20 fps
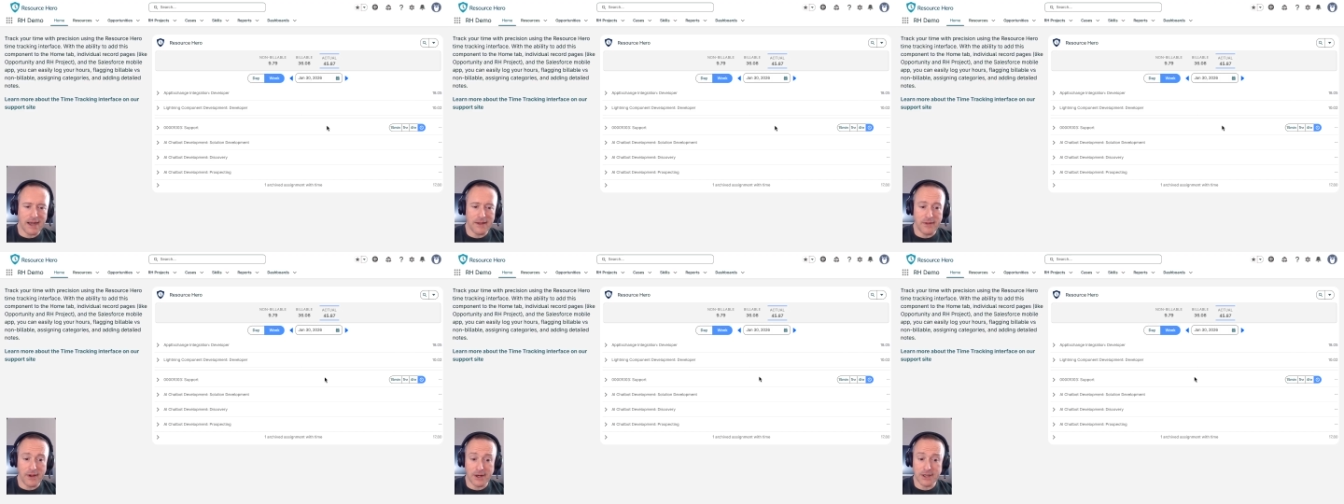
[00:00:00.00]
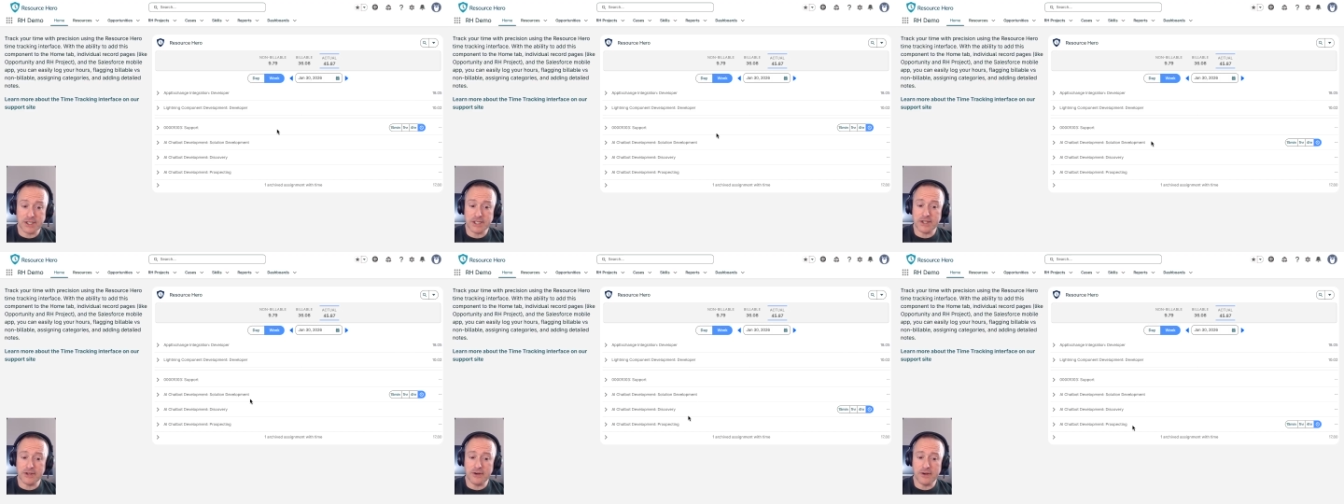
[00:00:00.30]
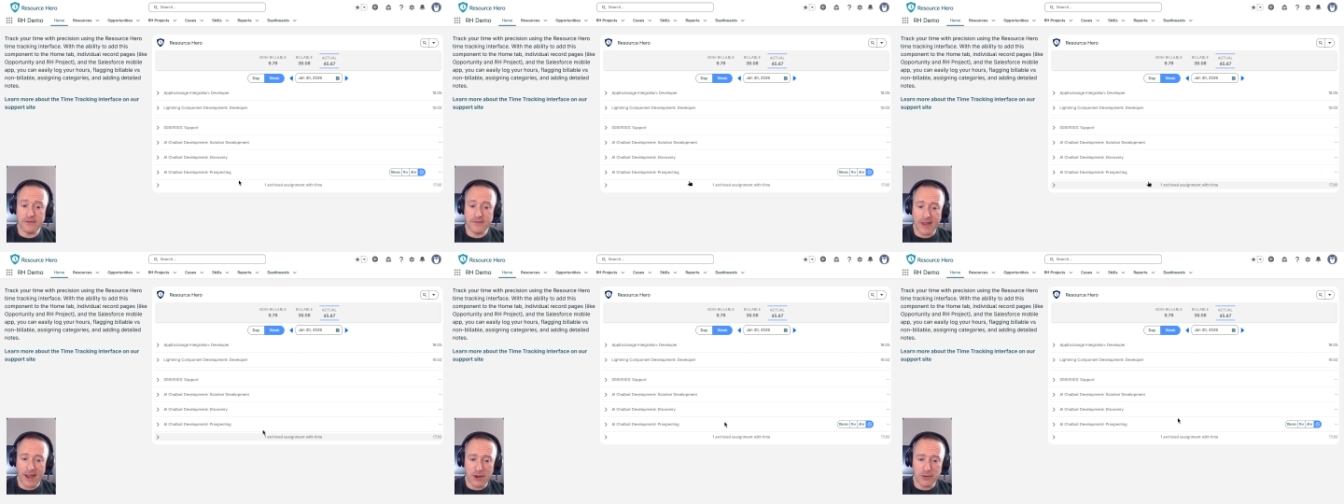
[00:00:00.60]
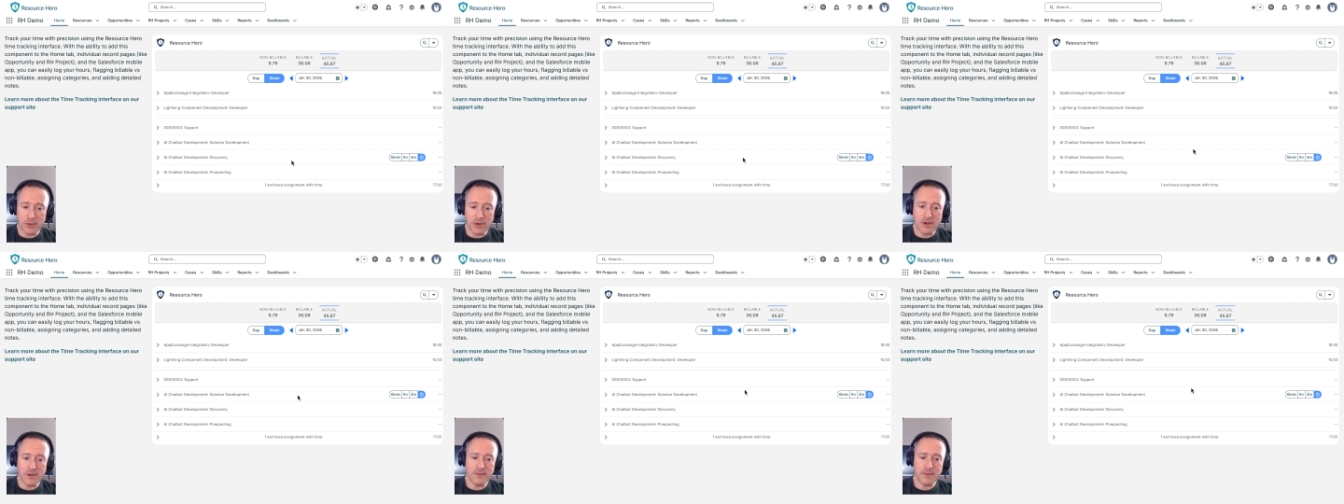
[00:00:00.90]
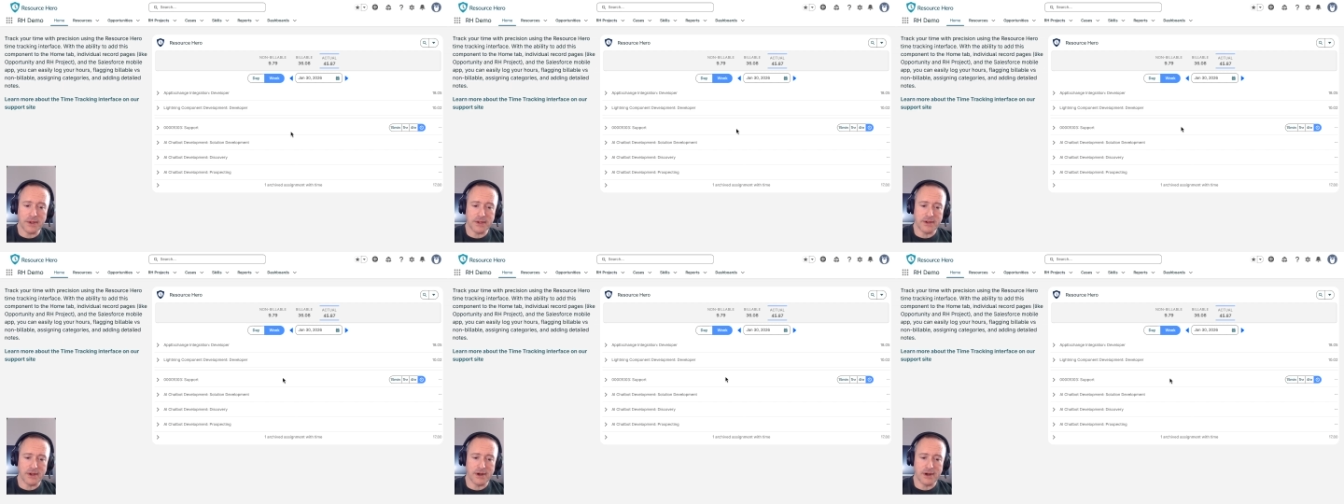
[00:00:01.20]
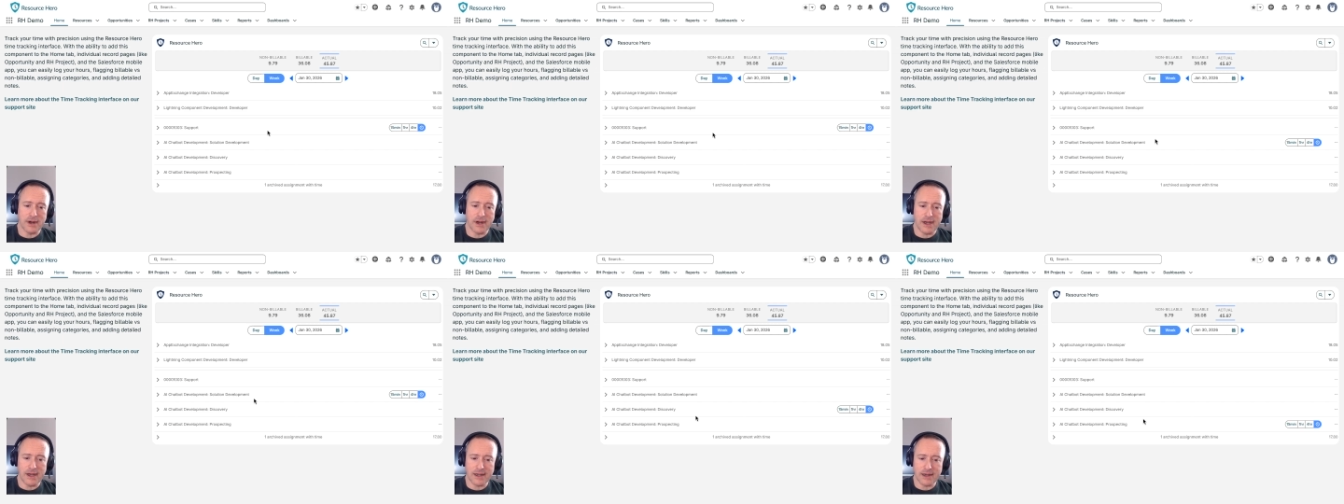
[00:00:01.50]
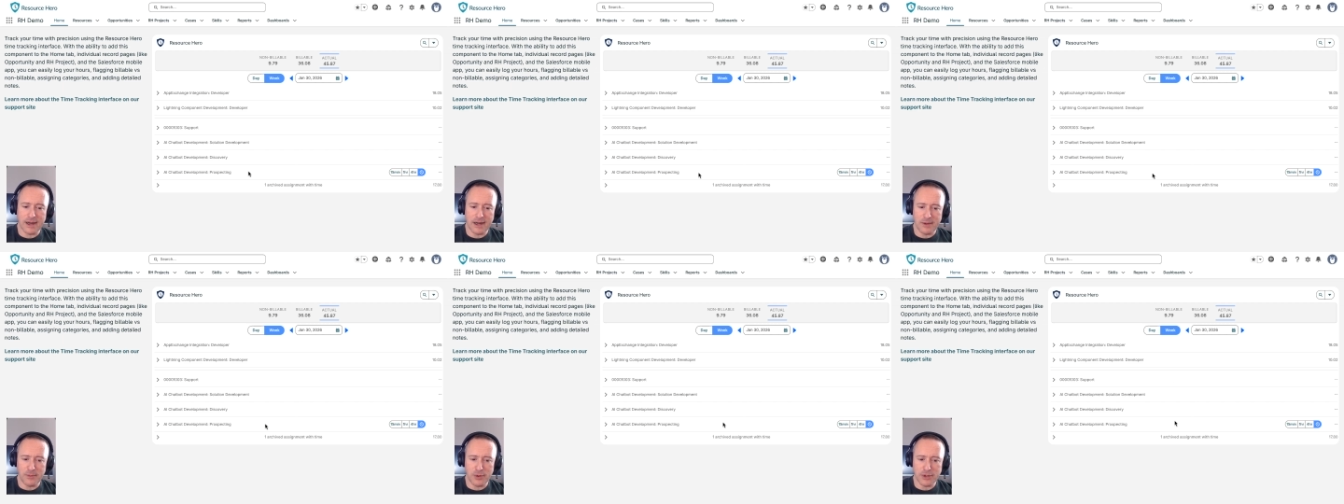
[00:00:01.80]
they're still available, but they're
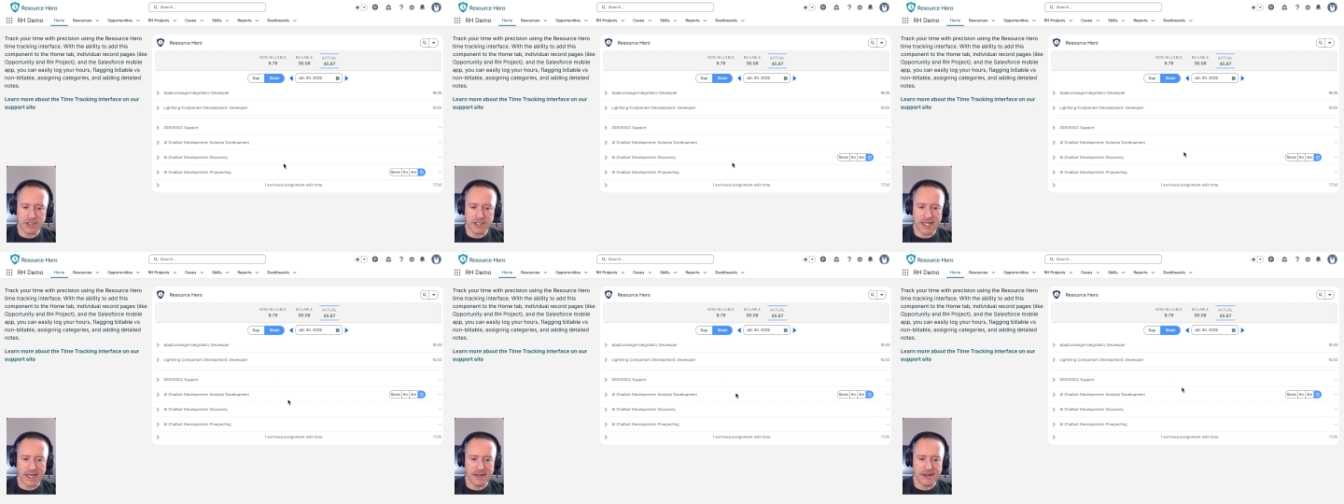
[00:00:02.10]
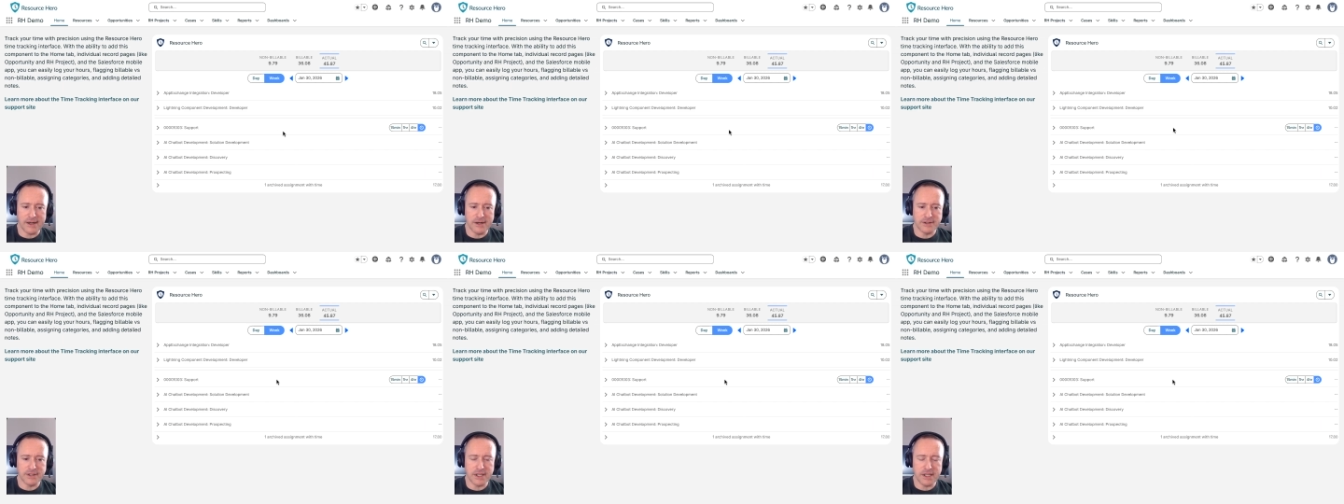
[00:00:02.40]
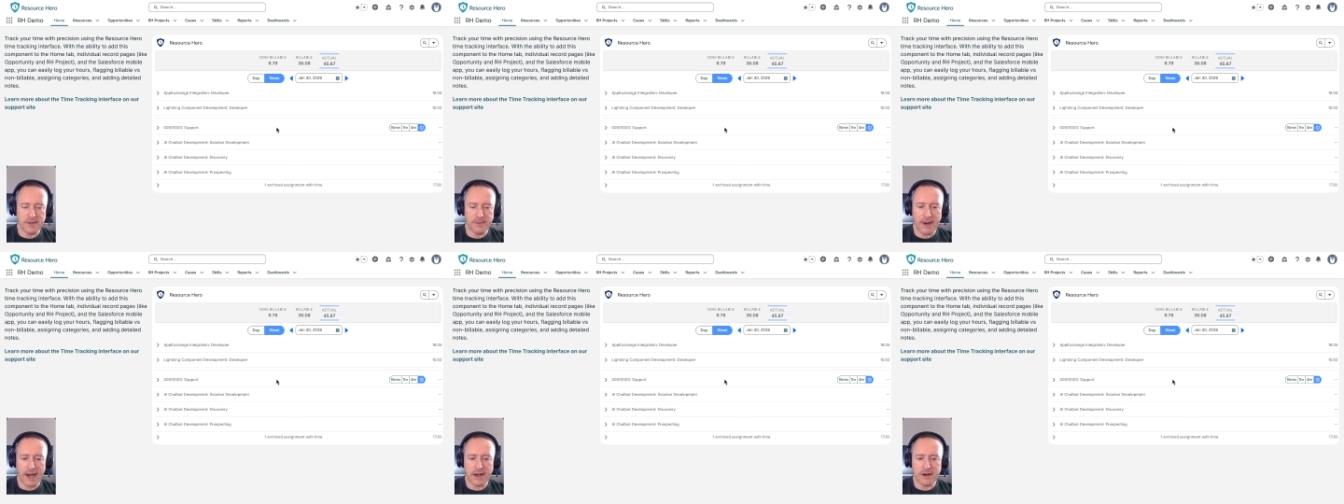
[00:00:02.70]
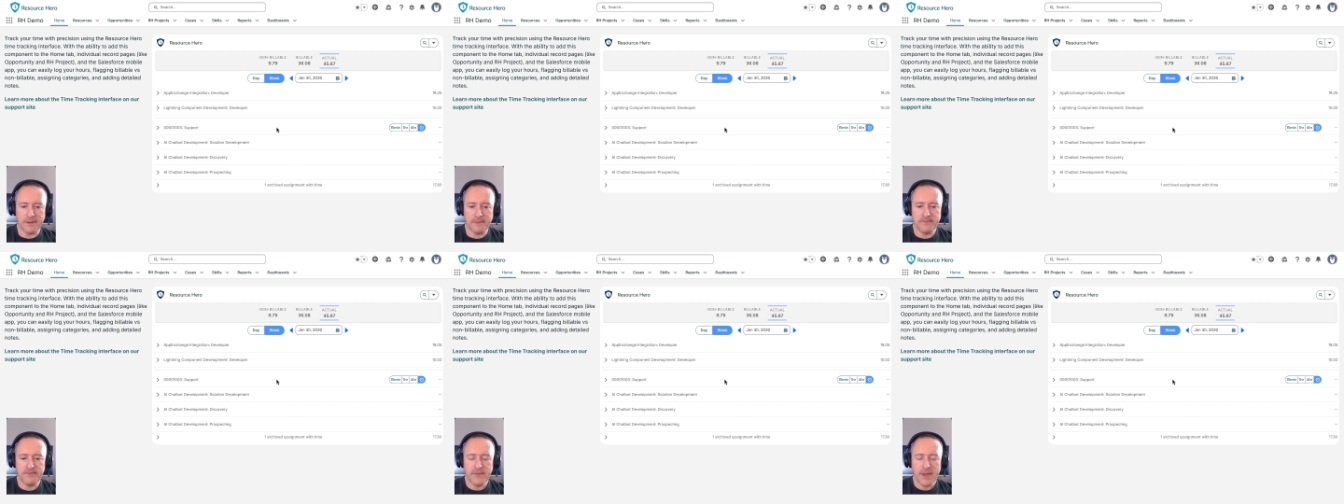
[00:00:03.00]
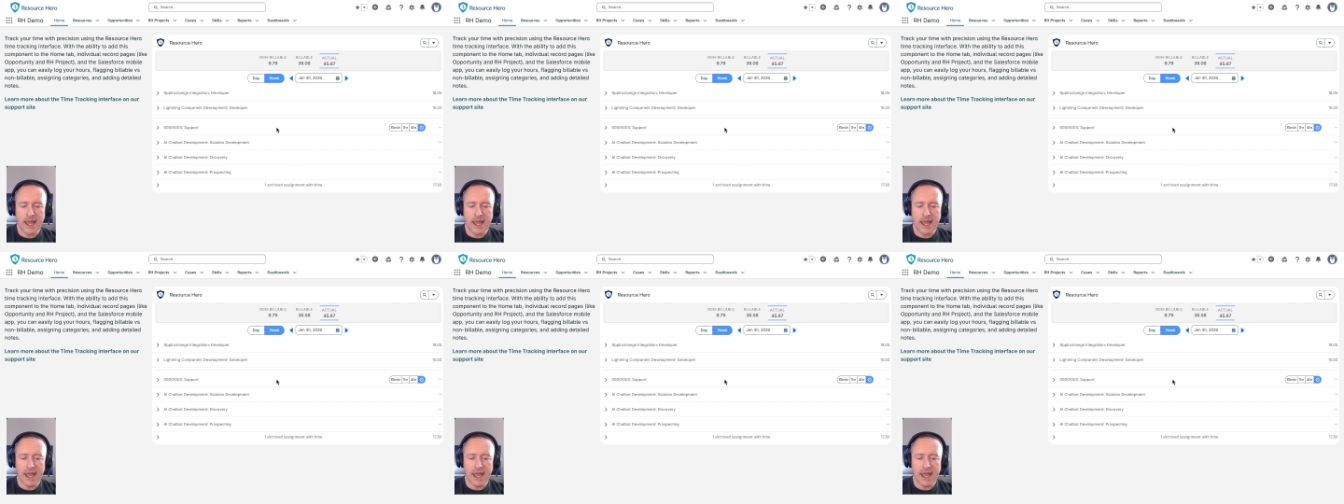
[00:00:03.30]
kind of pushed down here to the bottom.